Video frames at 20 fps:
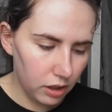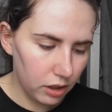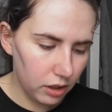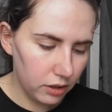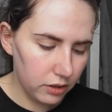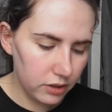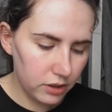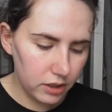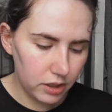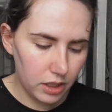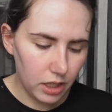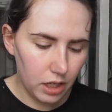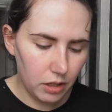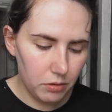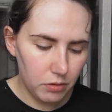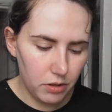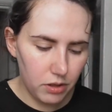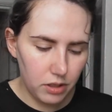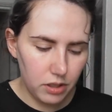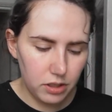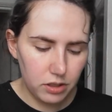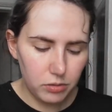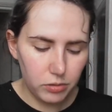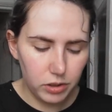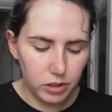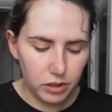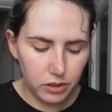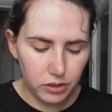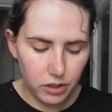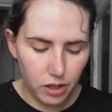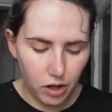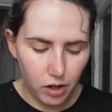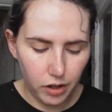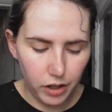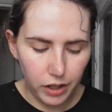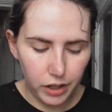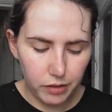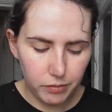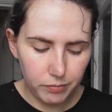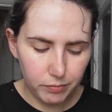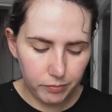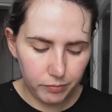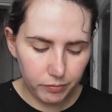let's see how these ones are.